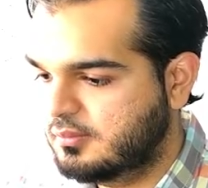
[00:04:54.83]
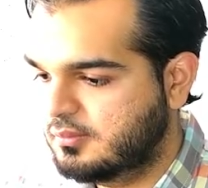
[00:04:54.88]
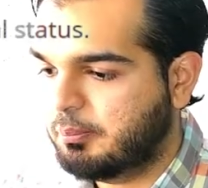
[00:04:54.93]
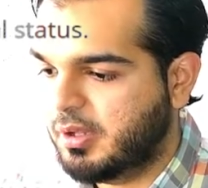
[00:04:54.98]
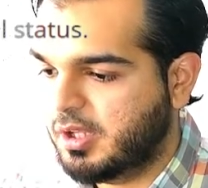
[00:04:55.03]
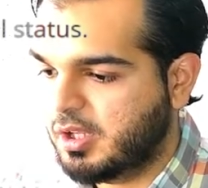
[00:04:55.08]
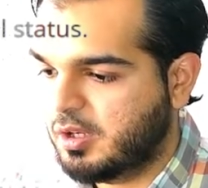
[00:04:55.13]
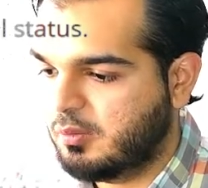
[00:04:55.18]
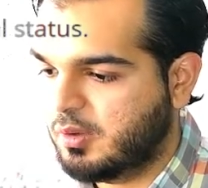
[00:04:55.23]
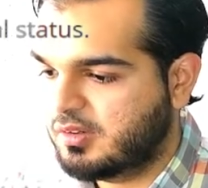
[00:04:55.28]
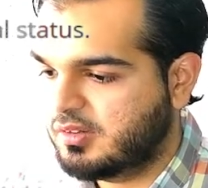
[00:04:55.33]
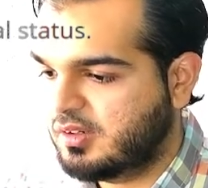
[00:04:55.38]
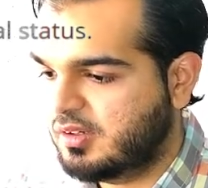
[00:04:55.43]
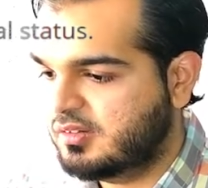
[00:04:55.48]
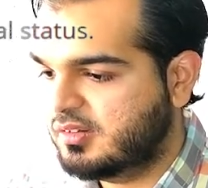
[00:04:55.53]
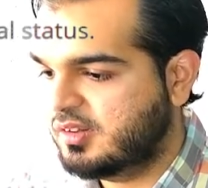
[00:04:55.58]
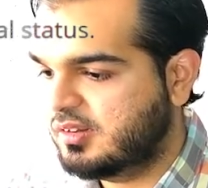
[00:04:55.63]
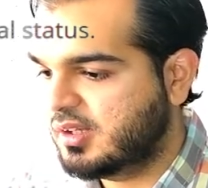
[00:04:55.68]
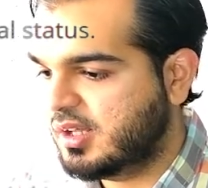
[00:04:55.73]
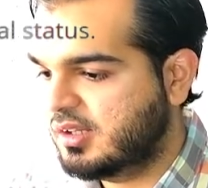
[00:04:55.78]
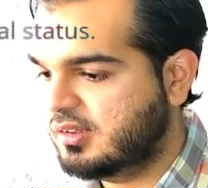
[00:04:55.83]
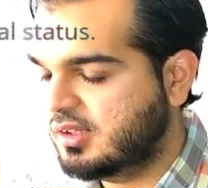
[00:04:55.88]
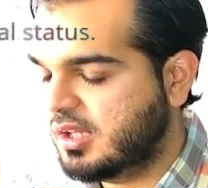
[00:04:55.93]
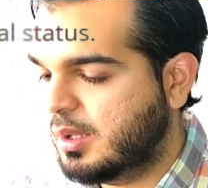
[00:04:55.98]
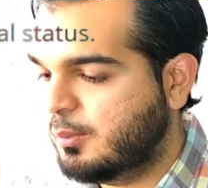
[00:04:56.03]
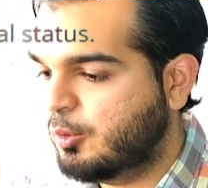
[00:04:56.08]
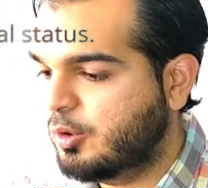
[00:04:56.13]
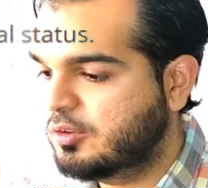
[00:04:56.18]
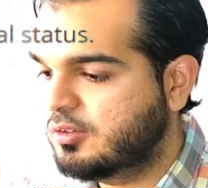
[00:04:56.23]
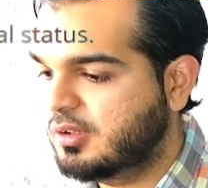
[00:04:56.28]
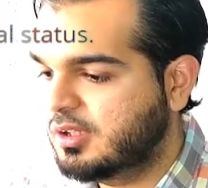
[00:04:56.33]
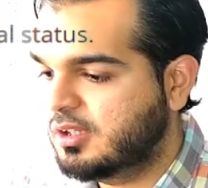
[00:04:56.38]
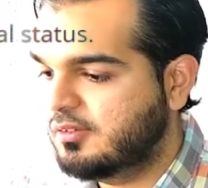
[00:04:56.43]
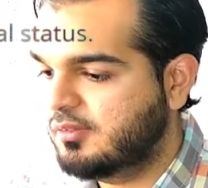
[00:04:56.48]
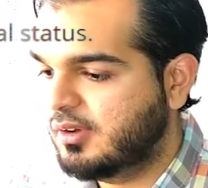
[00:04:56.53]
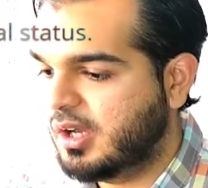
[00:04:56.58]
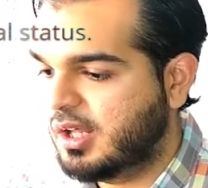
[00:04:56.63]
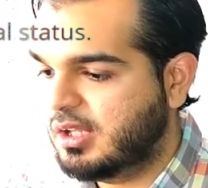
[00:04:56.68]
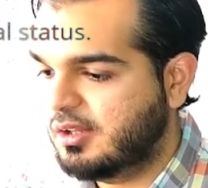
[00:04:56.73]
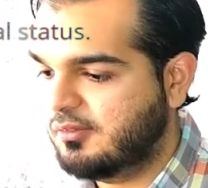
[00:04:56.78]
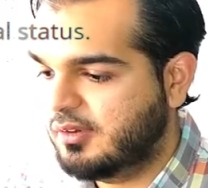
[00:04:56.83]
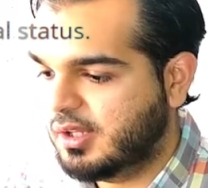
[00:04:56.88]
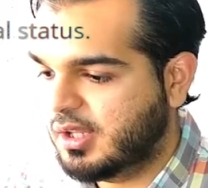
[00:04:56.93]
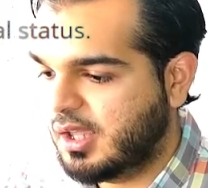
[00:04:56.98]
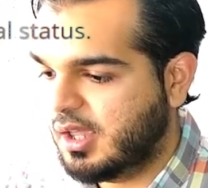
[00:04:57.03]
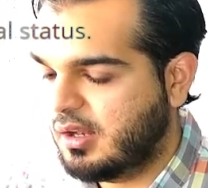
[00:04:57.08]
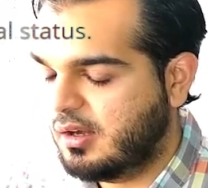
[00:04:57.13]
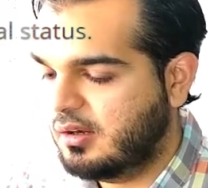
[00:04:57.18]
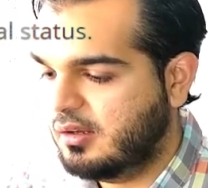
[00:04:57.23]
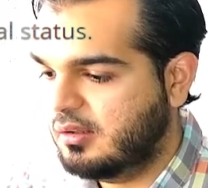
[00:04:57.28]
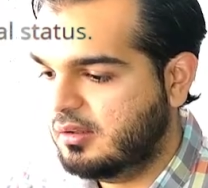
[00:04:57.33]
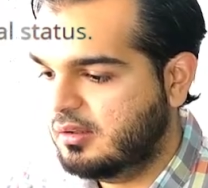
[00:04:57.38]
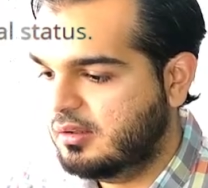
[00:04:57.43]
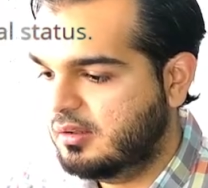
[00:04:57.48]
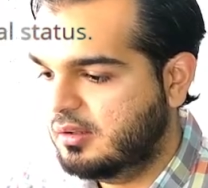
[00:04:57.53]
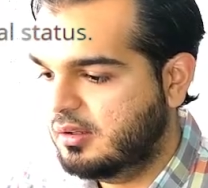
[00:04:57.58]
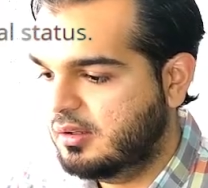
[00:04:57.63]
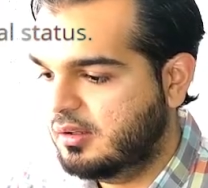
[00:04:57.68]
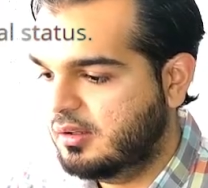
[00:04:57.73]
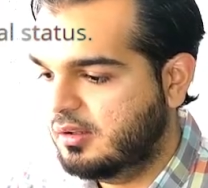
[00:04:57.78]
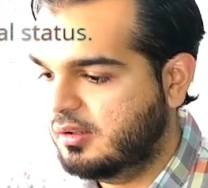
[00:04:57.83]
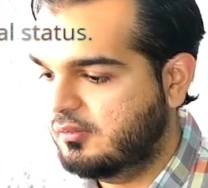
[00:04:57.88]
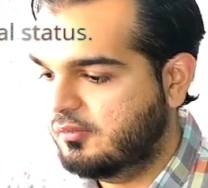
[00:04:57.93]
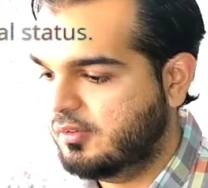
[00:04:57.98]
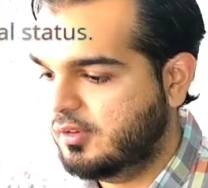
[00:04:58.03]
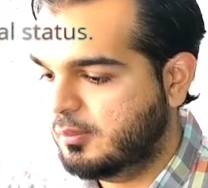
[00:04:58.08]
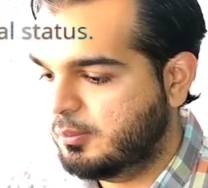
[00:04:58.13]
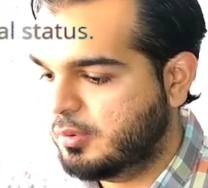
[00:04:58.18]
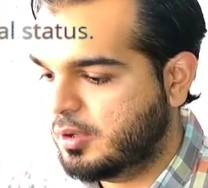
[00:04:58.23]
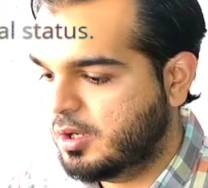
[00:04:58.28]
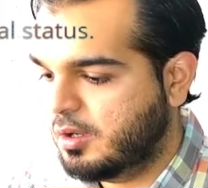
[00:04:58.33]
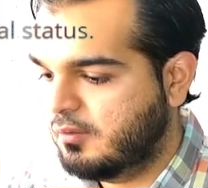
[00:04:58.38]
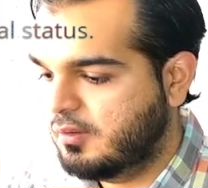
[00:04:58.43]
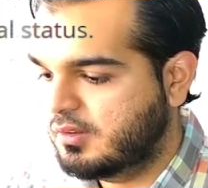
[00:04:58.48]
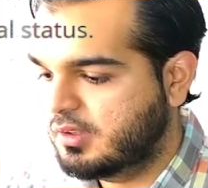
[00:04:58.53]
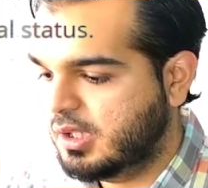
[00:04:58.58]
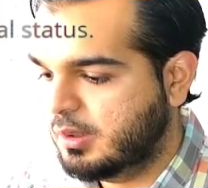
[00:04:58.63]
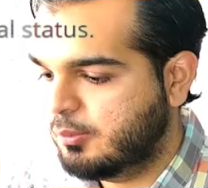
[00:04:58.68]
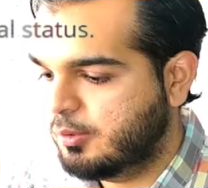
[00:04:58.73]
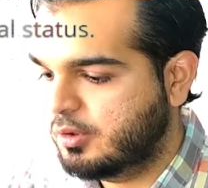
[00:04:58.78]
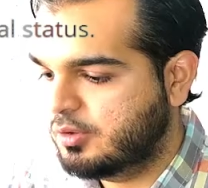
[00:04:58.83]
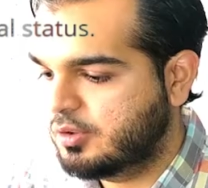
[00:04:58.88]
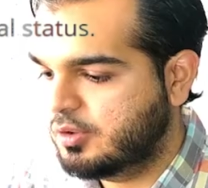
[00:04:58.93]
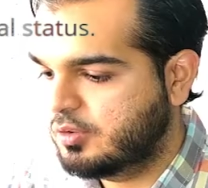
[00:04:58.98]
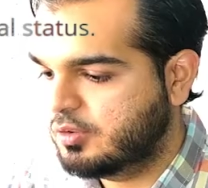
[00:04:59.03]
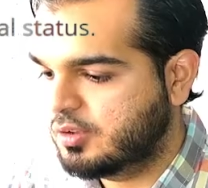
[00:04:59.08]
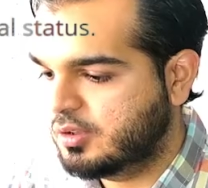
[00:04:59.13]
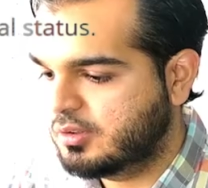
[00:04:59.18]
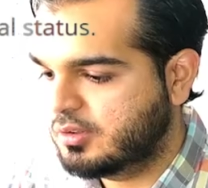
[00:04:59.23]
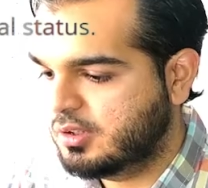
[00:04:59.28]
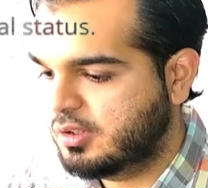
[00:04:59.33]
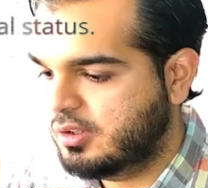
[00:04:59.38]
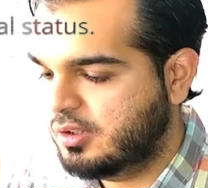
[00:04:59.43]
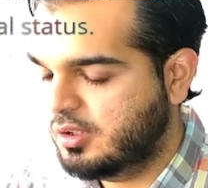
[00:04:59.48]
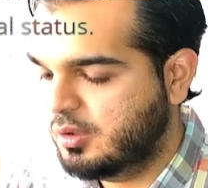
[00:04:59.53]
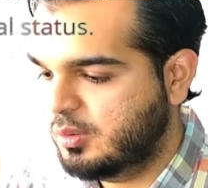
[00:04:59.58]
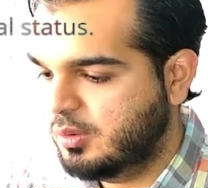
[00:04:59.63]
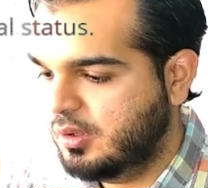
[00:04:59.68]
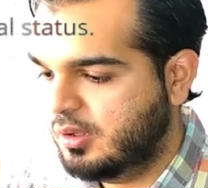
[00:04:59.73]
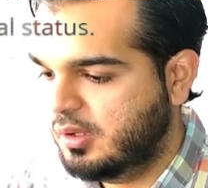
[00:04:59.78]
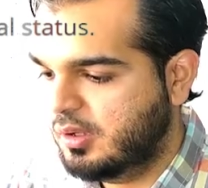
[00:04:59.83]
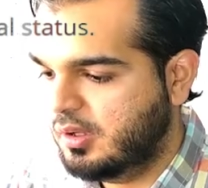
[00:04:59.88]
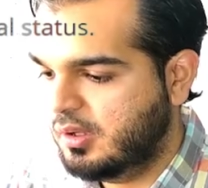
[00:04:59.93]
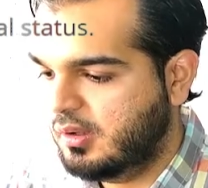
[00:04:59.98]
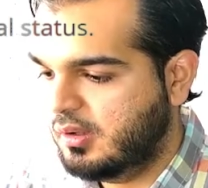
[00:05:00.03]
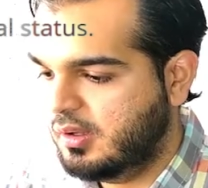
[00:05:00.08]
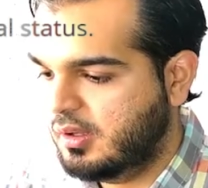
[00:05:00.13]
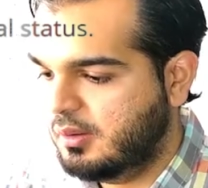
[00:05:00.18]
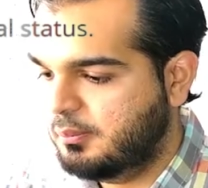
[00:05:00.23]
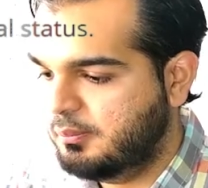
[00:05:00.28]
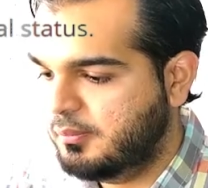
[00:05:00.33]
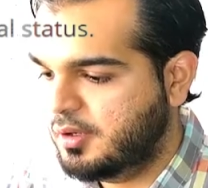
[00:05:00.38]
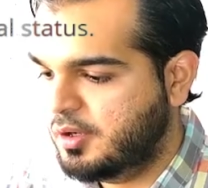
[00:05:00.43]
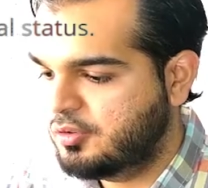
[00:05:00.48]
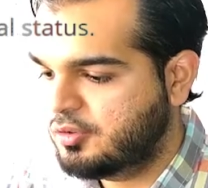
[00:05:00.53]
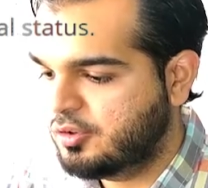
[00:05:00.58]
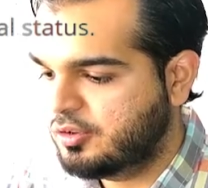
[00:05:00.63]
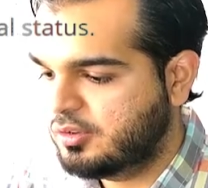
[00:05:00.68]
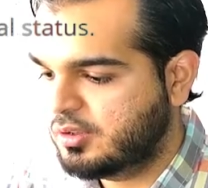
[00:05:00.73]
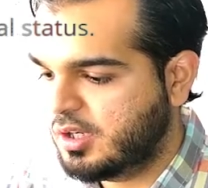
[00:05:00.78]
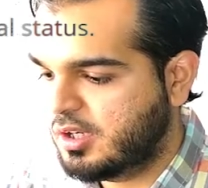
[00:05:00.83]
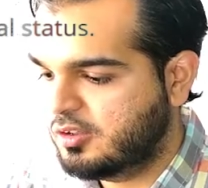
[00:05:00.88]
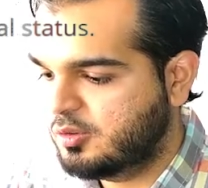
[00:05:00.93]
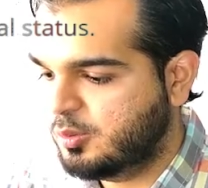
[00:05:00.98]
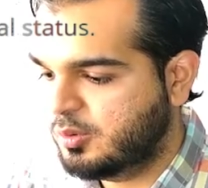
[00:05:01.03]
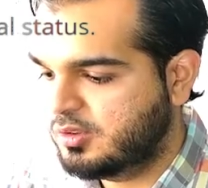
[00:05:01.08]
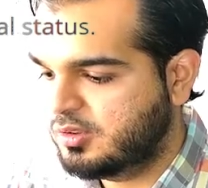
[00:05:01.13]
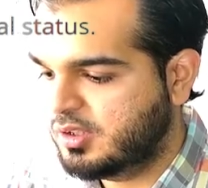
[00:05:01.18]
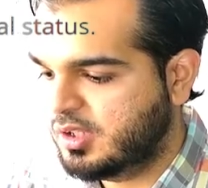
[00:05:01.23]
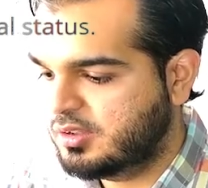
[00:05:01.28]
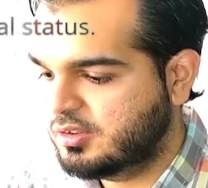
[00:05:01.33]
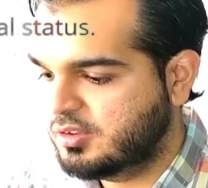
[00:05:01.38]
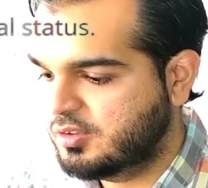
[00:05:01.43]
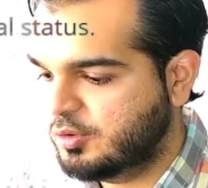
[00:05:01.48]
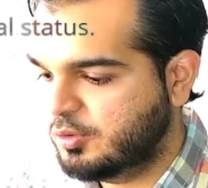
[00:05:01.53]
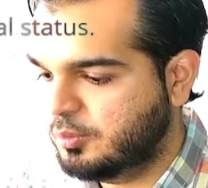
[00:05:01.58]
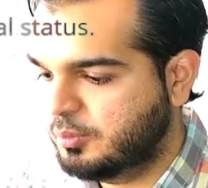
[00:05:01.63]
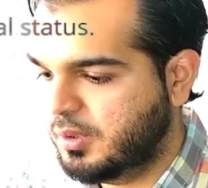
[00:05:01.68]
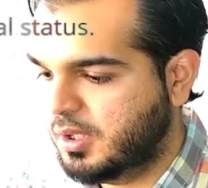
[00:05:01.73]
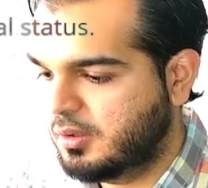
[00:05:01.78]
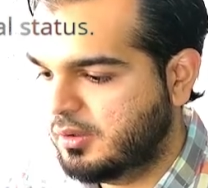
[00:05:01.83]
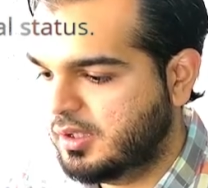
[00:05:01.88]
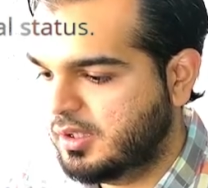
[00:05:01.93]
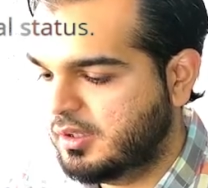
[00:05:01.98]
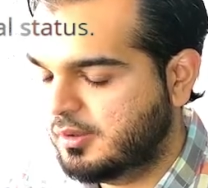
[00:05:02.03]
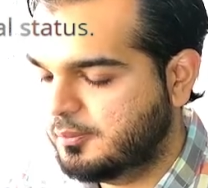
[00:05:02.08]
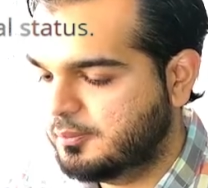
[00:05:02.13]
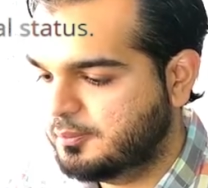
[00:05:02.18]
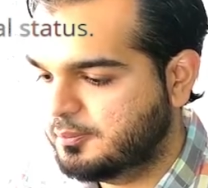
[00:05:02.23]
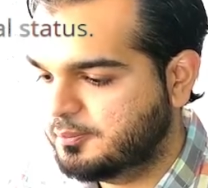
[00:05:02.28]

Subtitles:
Pick your residency status. I'm going to leave I live in Canada. For the province, I'm going to use Ontario. and marital status will set to married.